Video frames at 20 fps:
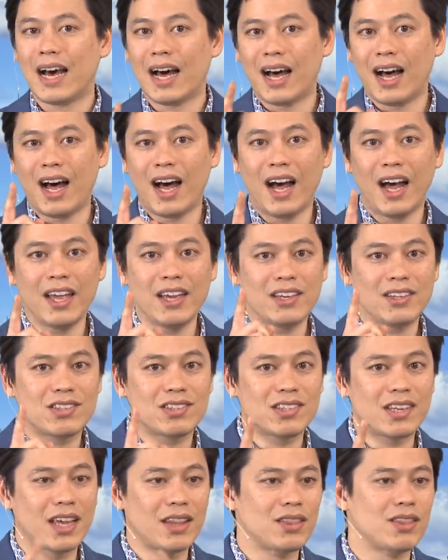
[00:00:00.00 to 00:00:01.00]
I
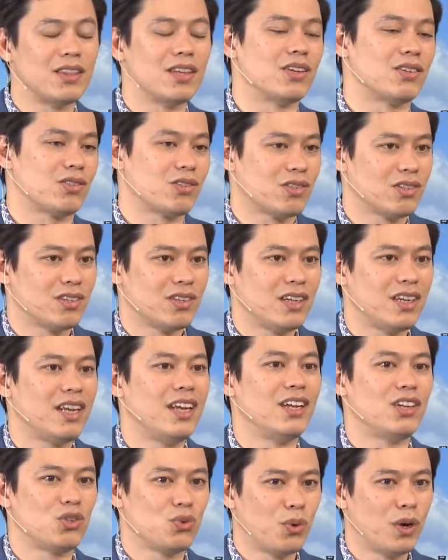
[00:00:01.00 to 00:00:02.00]
said this
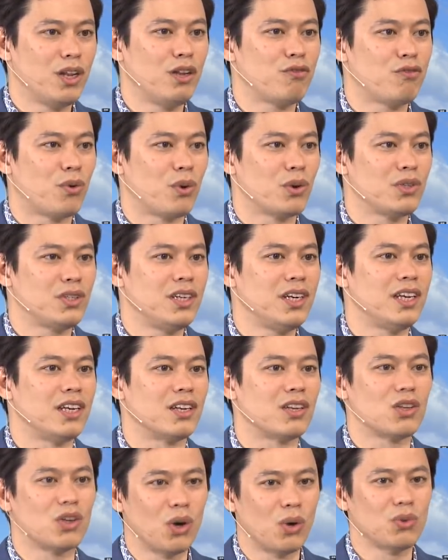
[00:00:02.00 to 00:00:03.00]
in
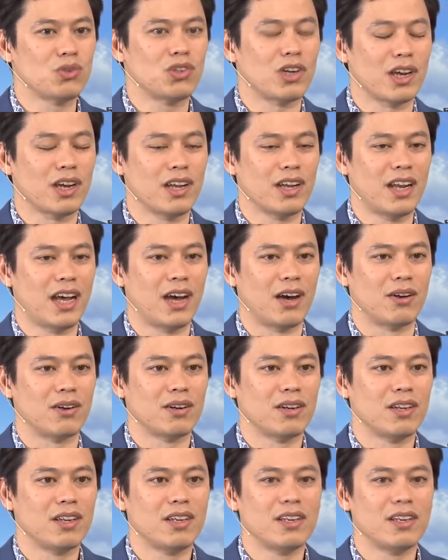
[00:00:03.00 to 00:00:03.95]
2014. Go check it out.